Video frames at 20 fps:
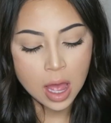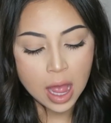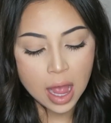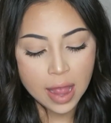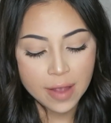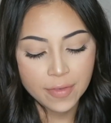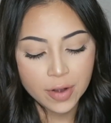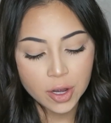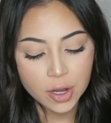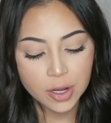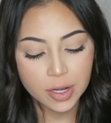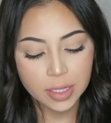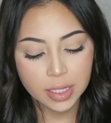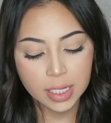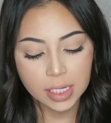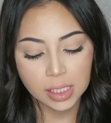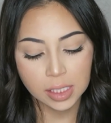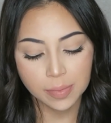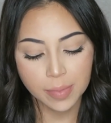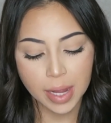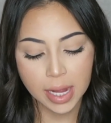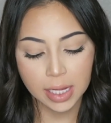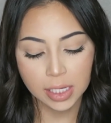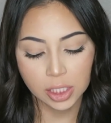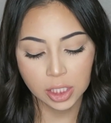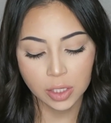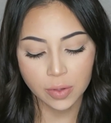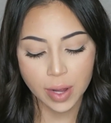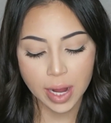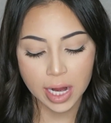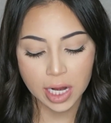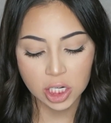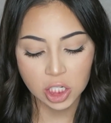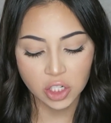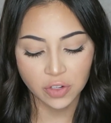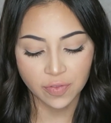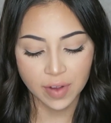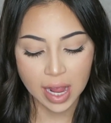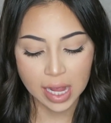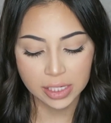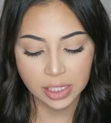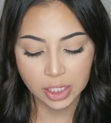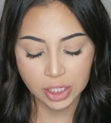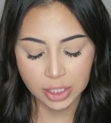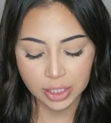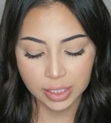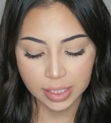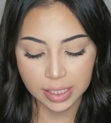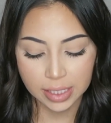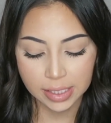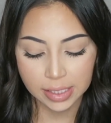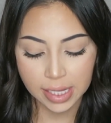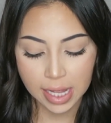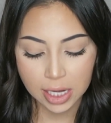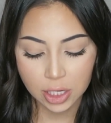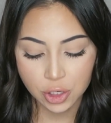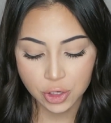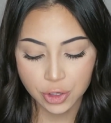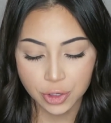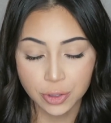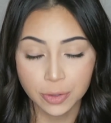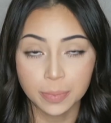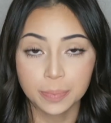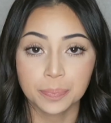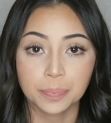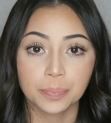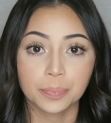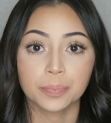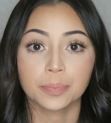I've heard this makes you age faster. Is that true?